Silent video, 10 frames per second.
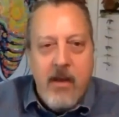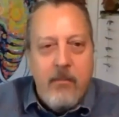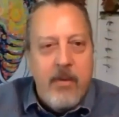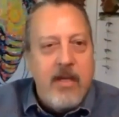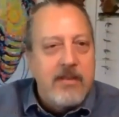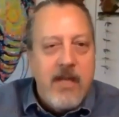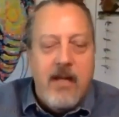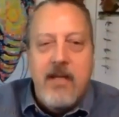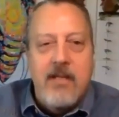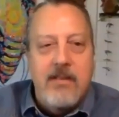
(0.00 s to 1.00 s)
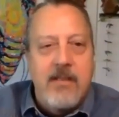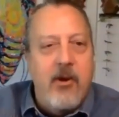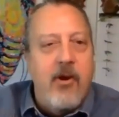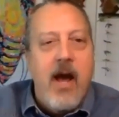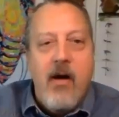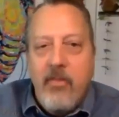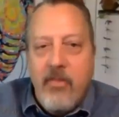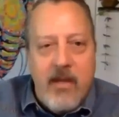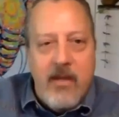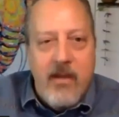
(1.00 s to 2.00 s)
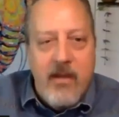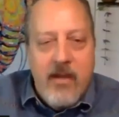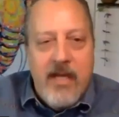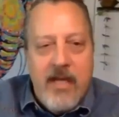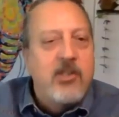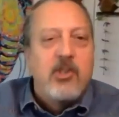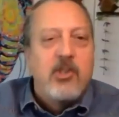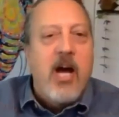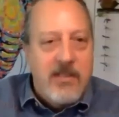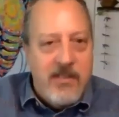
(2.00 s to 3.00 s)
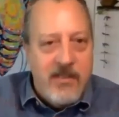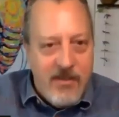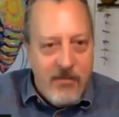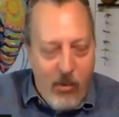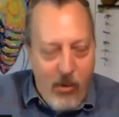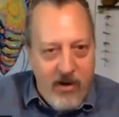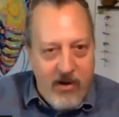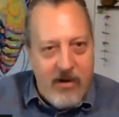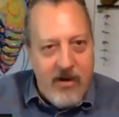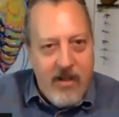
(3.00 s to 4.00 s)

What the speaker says: because telling us that you're healthy is just as important